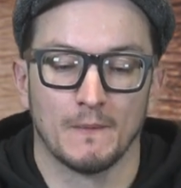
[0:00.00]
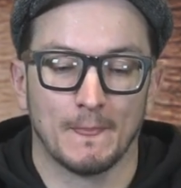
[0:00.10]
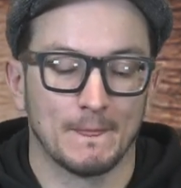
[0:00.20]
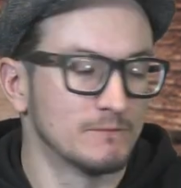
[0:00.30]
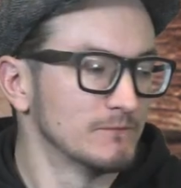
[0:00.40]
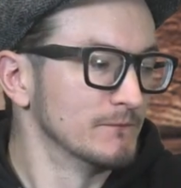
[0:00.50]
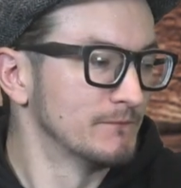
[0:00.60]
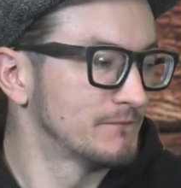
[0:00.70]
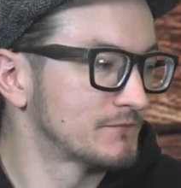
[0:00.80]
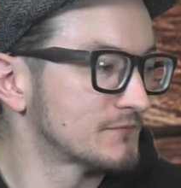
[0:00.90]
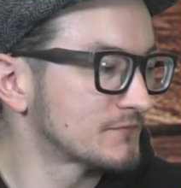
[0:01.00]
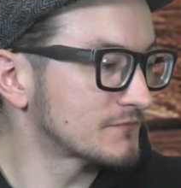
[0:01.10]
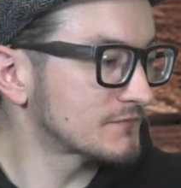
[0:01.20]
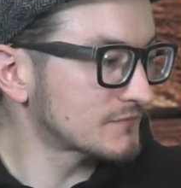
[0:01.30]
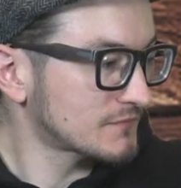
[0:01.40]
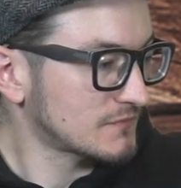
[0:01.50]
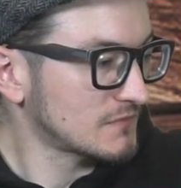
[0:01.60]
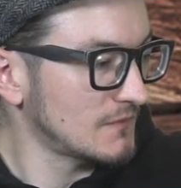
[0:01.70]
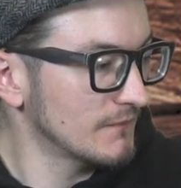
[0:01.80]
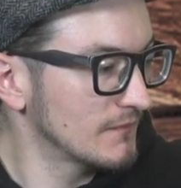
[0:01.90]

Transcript: (silence)